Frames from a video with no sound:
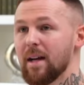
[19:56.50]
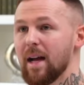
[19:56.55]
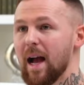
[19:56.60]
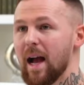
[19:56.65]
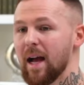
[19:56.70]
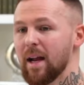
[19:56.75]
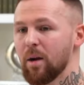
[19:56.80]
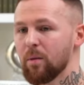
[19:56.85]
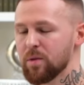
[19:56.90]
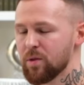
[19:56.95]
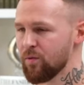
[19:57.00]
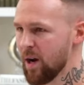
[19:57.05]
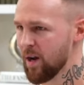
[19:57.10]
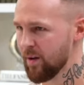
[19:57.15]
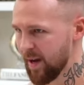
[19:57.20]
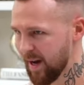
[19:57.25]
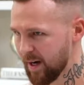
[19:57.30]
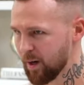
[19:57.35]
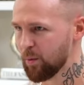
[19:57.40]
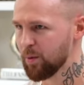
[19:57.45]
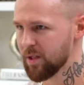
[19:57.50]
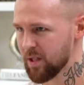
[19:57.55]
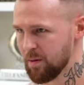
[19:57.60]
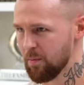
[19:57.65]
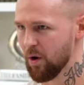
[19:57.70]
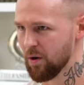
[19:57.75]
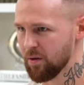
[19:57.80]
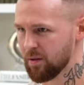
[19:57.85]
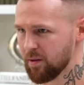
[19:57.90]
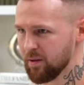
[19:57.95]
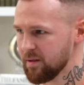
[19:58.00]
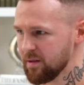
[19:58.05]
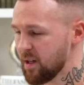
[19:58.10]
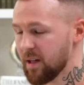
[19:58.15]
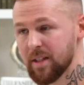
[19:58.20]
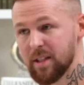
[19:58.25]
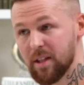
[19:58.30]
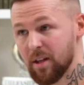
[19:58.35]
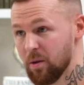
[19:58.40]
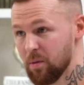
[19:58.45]
and I was around equity brokers.
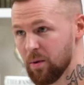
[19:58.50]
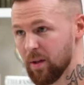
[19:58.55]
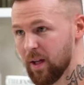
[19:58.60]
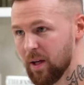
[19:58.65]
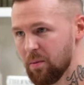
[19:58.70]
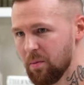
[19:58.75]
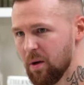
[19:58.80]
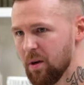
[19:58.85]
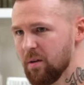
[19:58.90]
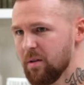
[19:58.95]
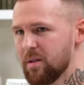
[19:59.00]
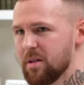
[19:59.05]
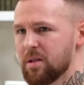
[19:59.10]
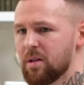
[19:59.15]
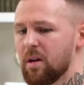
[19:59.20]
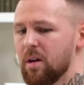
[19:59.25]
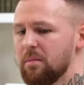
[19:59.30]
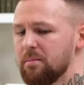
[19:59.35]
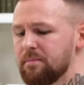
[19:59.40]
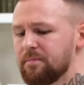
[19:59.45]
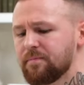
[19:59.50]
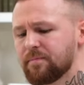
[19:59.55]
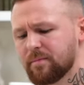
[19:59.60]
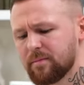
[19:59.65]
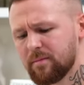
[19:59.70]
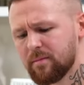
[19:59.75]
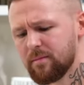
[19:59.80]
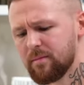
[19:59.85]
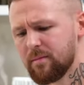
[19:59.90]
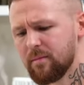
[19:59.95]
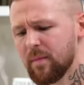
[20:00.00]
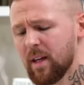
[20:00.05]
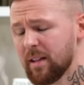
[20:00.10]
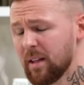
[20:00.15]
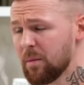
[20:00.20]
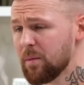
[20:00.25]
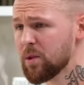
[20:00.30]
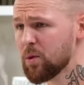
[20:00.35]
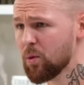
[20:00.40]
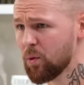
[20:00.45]
I didn't know what they were at the time.
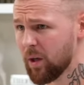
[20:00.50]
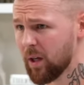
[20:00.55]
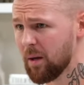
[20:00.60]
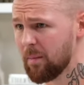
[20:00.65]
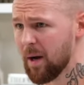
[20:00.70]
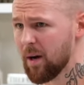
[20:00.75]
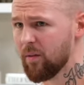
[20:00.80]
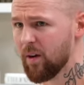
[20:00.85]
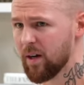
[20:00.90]
And they were talking about